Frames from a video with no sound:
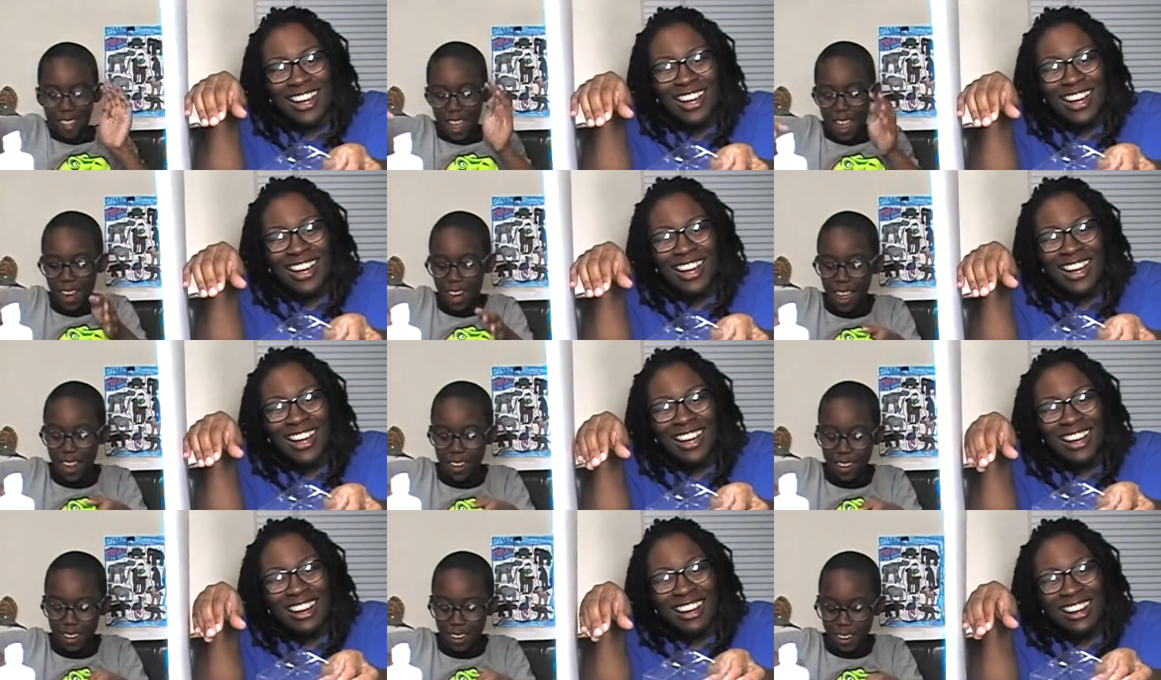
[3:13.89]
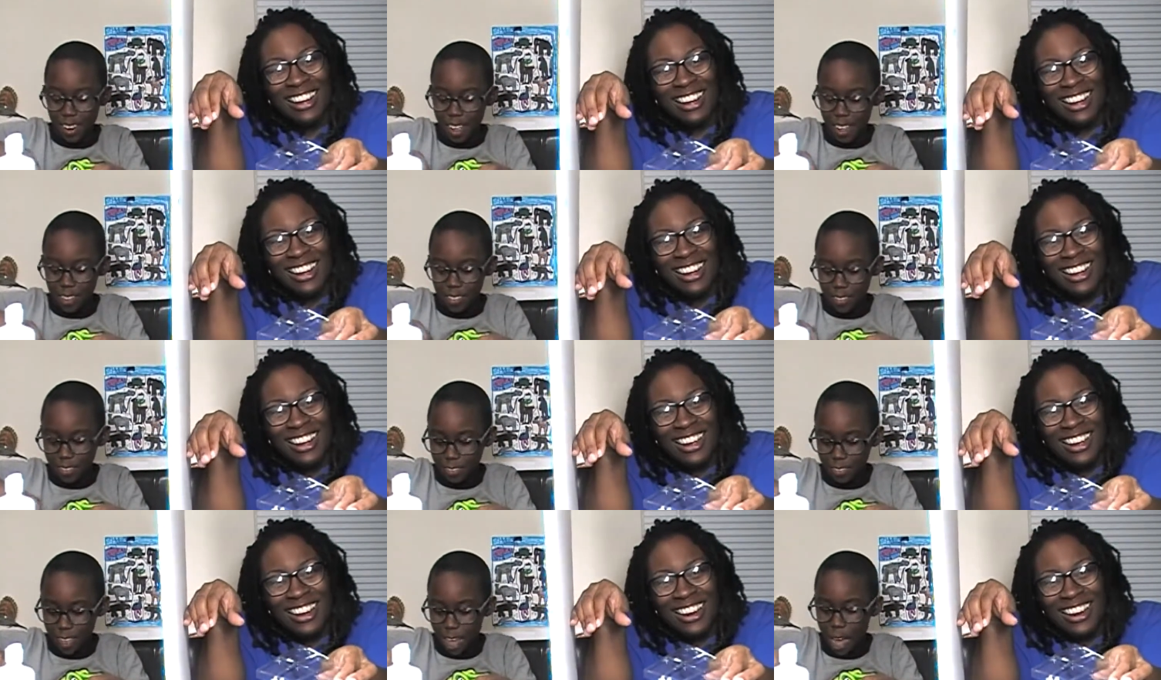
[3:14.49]
Speaker 1: and I did not
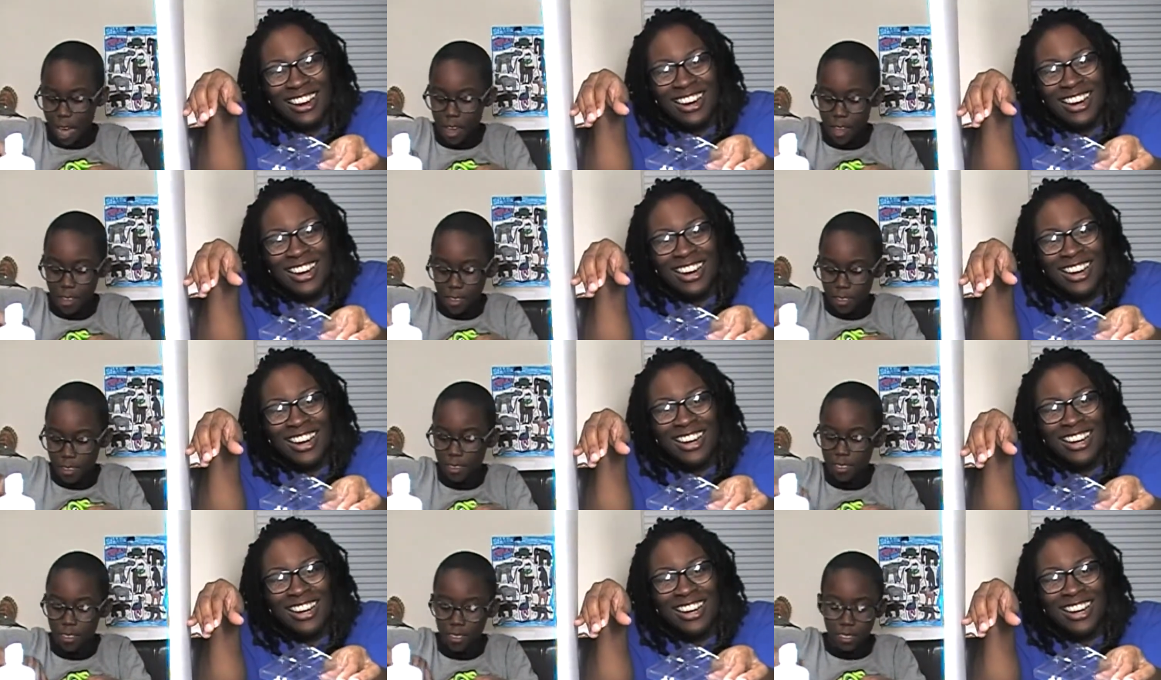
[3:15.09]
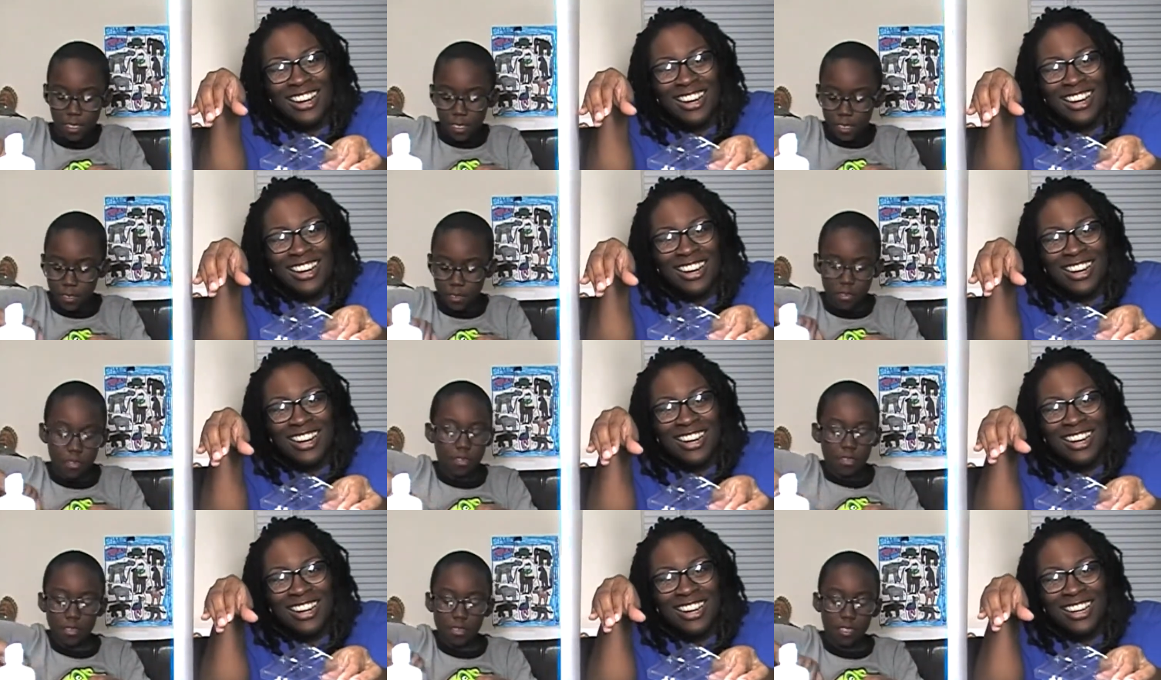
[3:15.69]
do that.
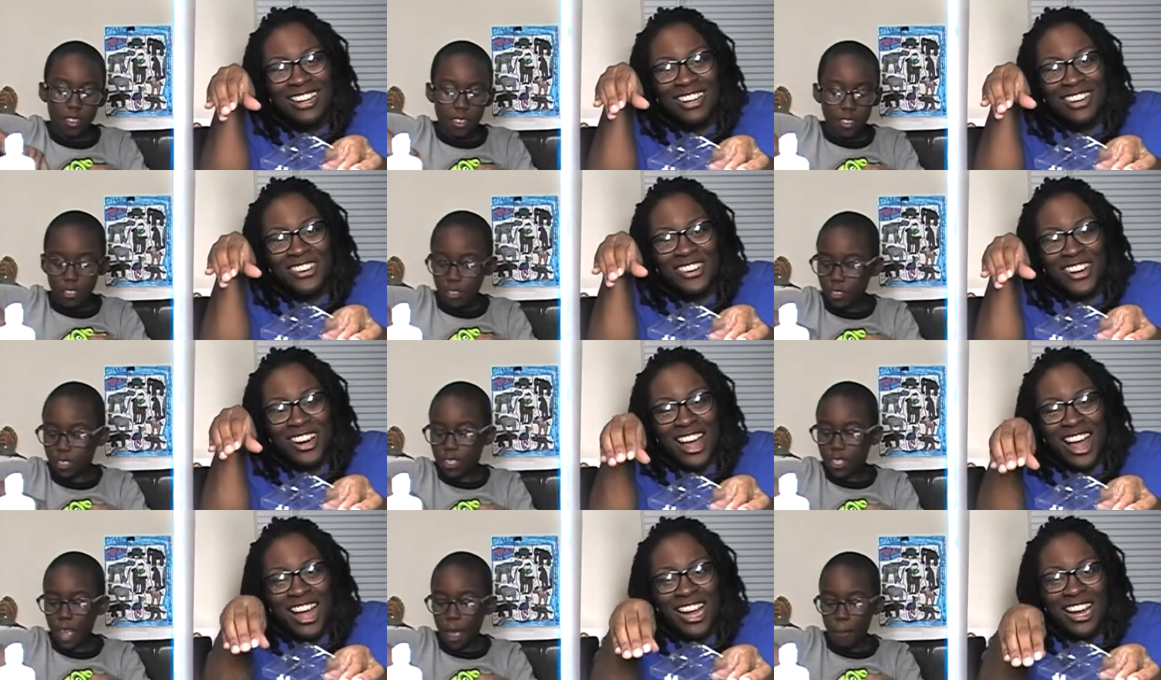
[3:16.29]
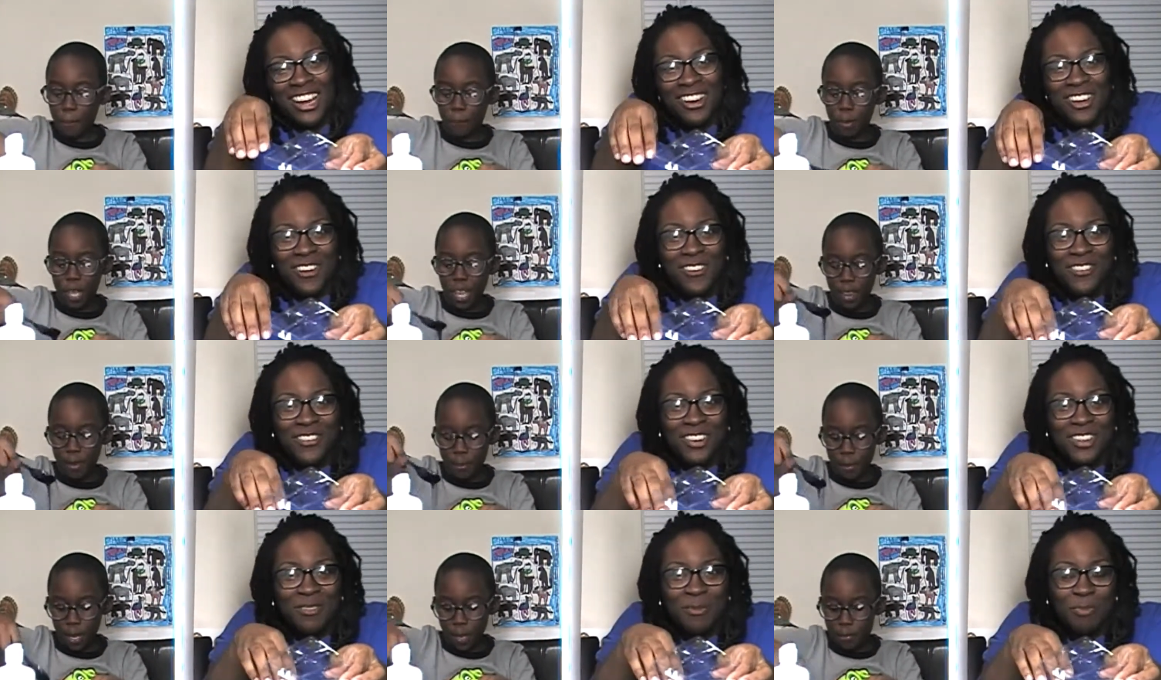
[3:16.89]
So stop
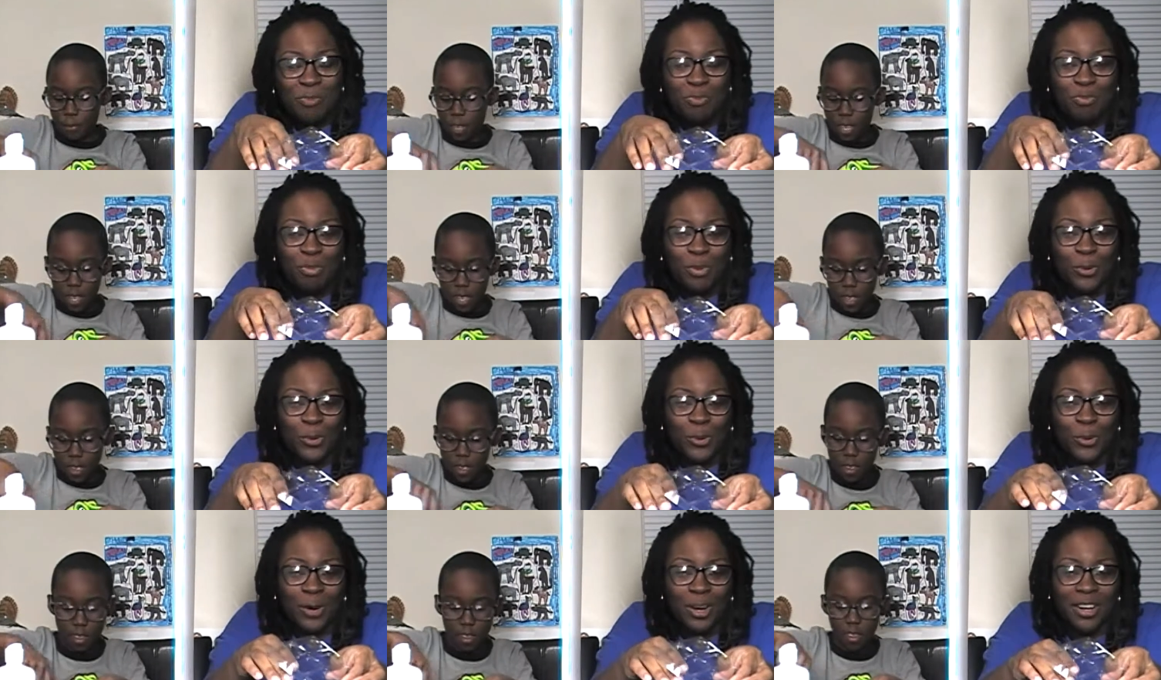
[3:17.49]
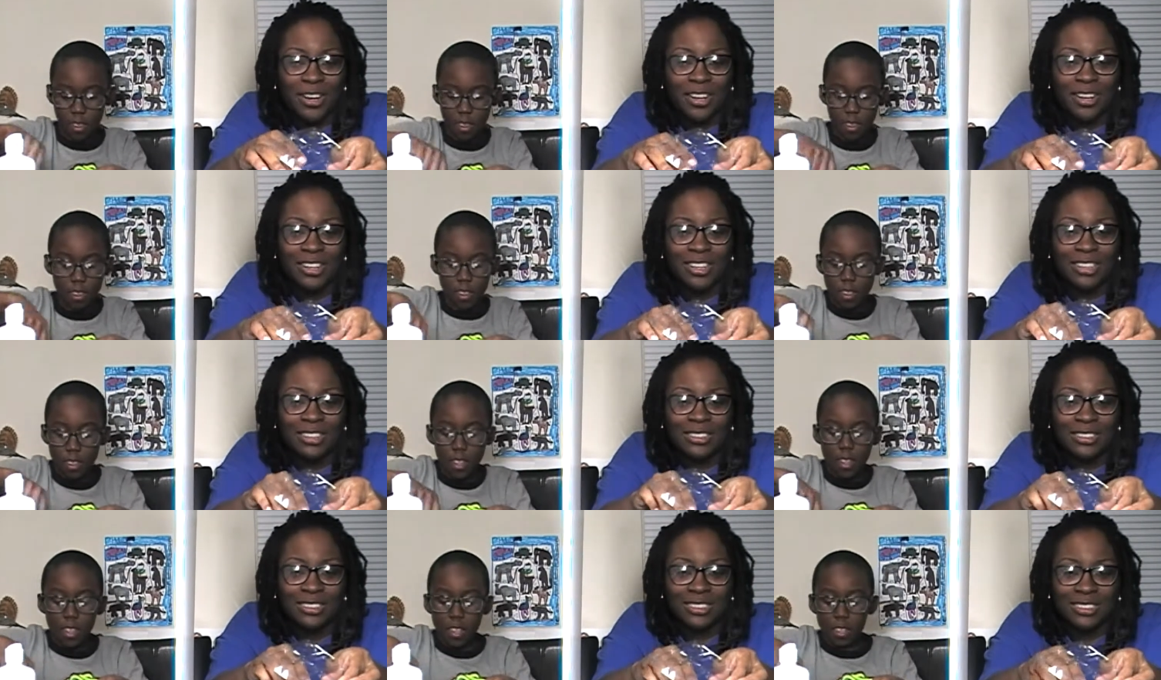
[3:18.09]
blaming me. Board.
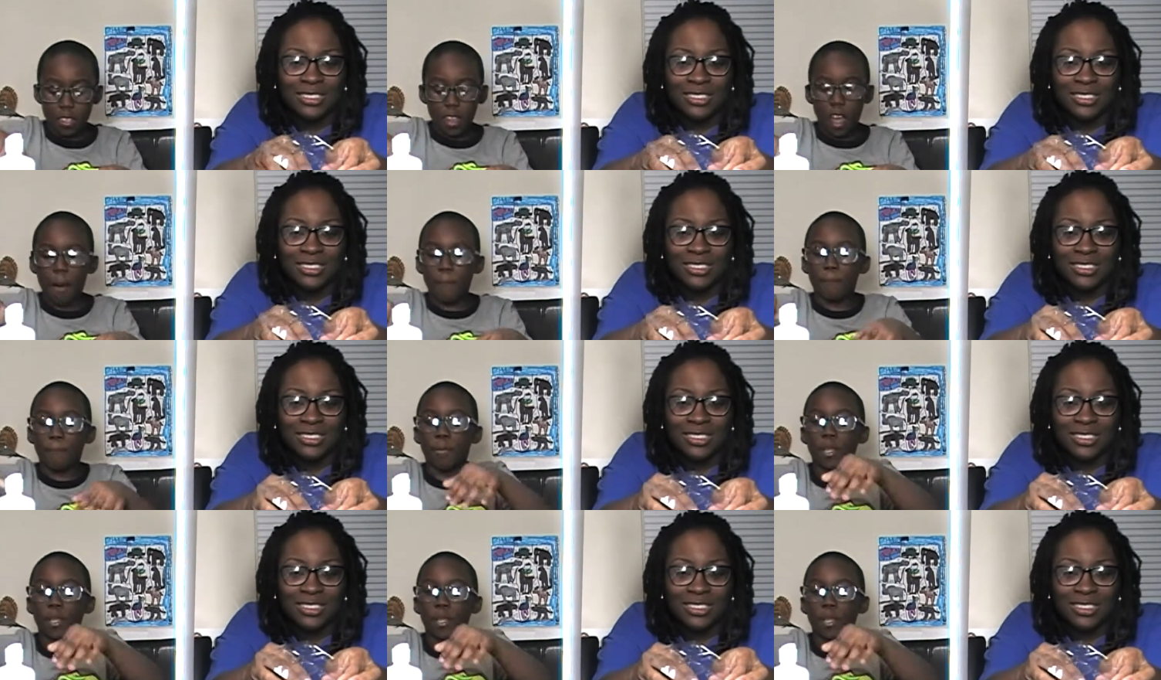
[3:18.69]
Stop